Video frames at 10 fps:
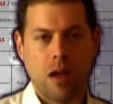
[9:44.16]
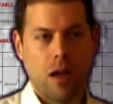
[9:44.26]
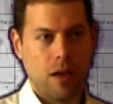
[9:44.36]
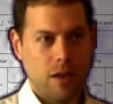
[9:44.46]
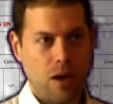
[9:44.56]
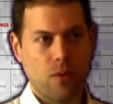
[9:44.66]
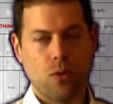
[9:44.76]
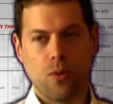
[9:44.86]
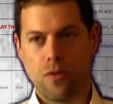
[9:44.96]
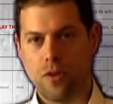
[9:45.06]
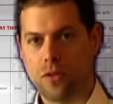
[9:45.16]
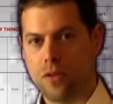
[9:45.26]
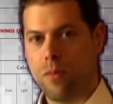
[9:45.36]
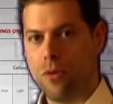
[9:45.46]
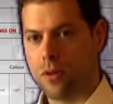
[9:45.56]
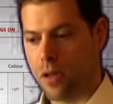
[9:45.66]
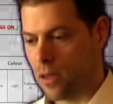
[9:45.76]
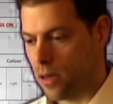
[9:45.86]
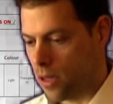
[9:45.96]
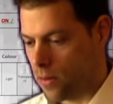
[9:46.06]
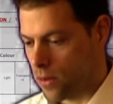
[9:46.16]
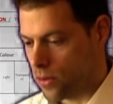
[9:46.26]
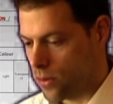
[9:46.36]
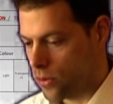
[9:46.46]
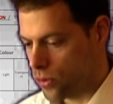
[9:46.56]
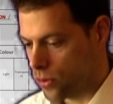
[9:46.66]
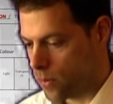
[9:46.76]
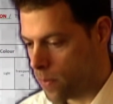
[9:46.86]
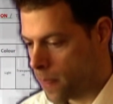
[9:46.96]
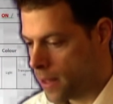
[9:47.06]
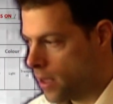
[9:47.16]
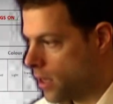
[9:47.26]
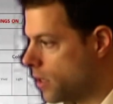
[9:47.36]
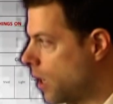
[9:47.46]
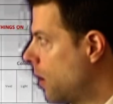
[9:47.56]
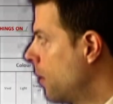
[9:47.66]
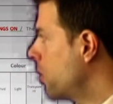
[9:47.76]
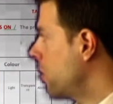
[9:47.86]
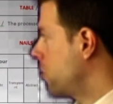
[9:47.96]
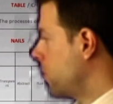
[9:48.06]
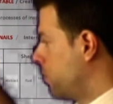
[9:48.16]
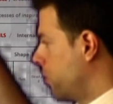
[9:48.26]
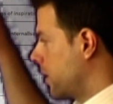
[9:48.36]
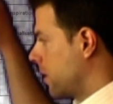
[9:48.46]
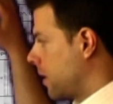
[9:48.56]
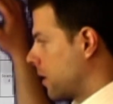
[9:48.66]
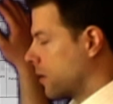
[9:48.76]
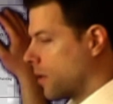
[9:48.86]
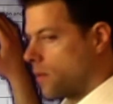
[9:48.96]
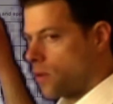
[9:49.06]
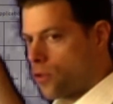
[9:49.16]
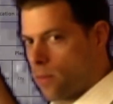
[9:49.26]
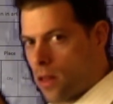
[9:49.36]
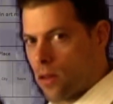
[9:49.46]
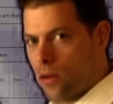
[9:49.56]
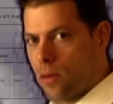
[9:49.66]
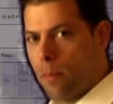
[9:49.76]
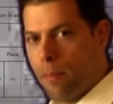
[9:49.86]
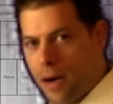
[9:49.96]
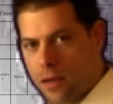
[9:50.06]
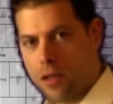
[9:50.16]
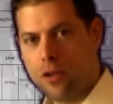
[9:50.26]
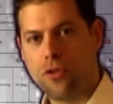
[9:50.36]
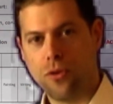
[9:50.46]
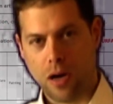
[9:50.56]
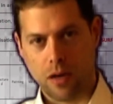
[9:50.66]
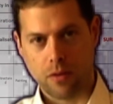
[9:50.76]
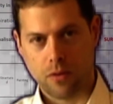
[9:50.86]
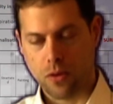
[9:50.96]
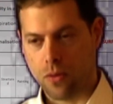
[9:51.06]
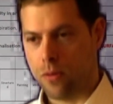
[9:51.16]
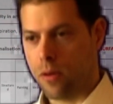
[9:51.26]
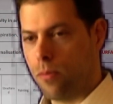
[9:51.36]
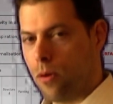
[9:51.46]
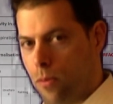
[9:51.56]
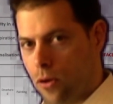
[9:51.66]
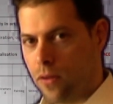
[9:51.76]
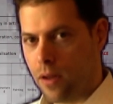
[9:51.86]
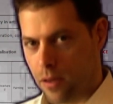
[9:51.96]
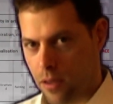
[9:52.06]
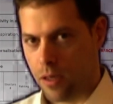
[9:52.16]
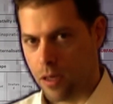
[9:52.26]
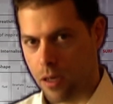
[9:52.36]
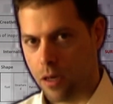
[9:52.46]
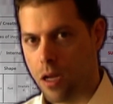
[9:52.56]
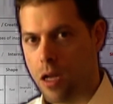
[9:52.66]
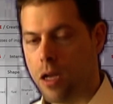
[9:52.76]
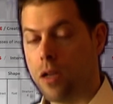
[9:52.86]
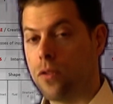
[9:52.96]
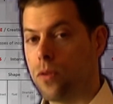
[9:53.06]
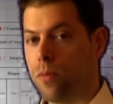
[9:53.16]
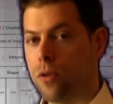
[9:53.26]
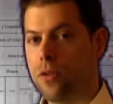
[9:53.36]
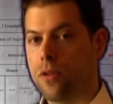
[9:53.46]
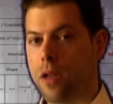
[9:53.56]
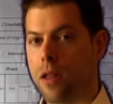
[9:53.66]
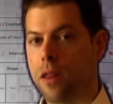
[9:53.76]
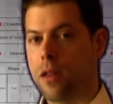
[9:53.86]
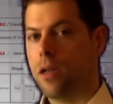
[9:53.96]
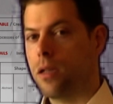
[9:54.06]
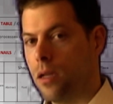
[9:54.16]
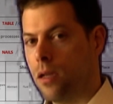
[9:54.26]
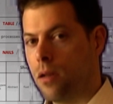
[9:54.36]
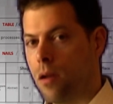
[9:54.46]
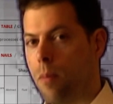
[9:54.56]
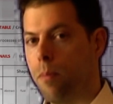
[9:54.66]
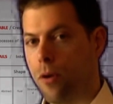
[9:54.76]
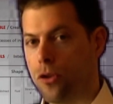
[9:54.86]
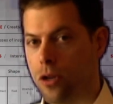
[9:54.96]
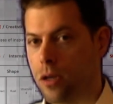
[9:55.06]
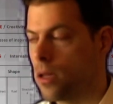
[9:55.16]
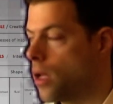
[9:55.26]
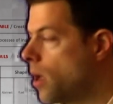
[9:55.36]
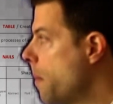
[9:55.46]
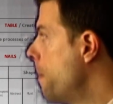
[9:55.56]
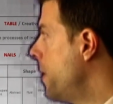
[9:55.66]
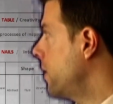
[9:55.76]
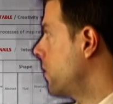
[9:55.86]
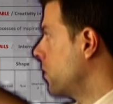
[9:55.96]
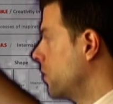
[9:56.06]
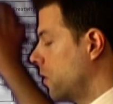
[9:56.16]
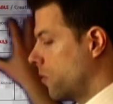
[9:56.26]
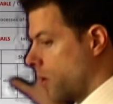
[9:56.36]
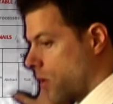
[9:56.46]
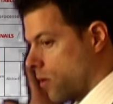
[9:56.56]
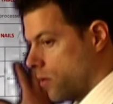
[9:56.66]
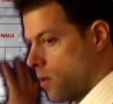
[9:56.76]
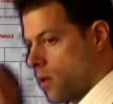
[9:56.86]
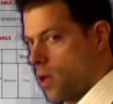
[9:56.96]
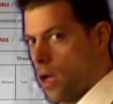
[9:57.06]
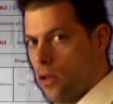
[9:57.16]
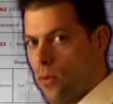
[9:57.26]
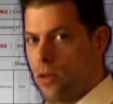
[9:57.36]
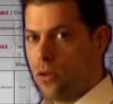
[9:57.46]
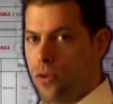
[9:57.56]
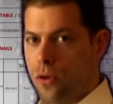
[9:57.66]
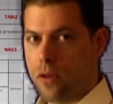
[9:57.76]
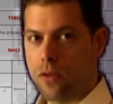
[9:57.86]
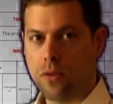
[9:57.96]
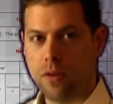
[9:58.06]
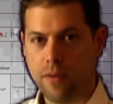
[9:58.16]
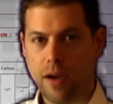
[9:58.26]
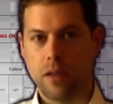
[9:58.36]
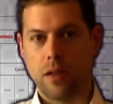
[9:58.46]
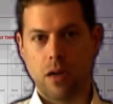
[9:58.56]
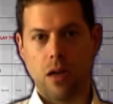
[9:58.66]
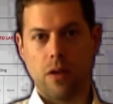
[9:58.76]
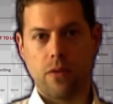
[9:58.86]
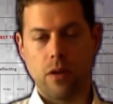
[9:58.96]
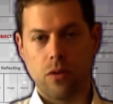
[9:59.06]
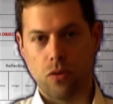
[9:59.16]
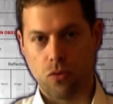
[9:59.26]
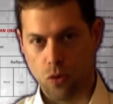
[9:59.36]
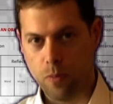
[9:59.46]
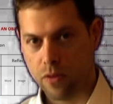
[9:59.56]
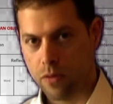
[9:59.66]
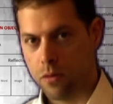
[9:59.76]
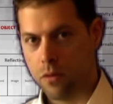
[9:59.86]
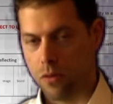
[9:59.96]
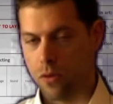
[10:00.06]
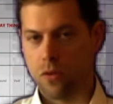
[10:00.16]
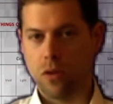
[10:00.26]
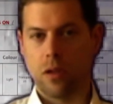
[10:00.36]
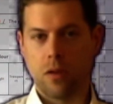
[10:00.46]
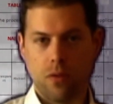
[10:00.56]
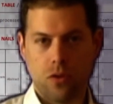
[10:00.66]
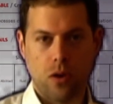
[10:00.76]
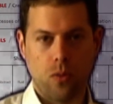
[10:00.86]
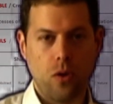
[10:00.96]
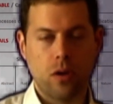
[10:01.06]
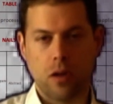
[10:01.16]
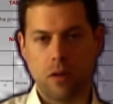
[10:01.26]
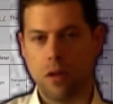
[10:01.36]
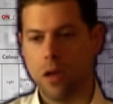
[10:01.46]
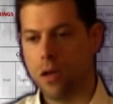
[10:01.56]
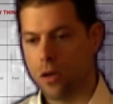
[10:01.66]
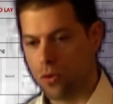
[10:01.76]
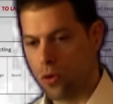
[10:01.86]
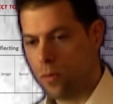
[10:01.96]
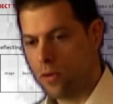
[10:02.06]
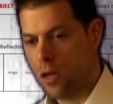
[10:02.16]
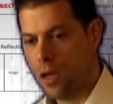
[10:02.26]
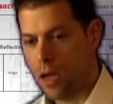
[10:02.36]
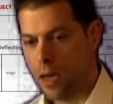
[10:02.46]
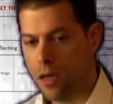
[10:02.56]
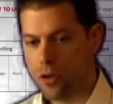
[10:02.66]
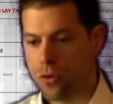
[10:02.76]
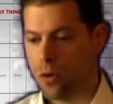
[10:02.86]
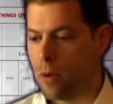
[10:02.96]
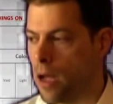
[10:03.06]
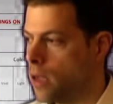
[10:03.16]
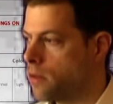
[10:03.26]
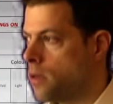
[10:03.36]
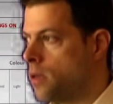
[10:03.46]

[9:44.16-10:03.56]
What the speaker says: And now you will focus the books that are relevant to you. Now I'm going to bring that research method back into art. So the proposed idea here is to produce a 3D project based on this method. And the way to do it is to divide the class into groups, so it's not individual work, it's groups, and each group has